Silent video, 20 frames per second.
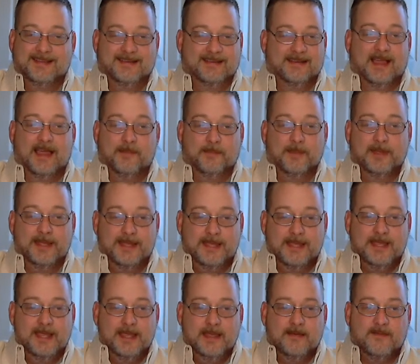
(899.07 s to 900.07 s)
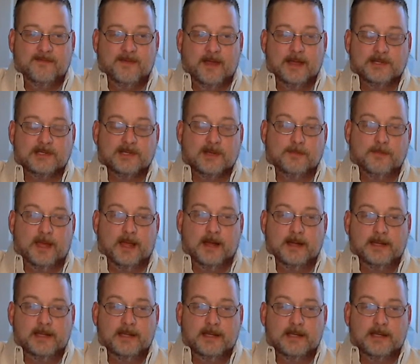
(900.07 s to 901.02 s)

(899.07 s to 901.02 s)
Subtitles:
Not me. Find somebody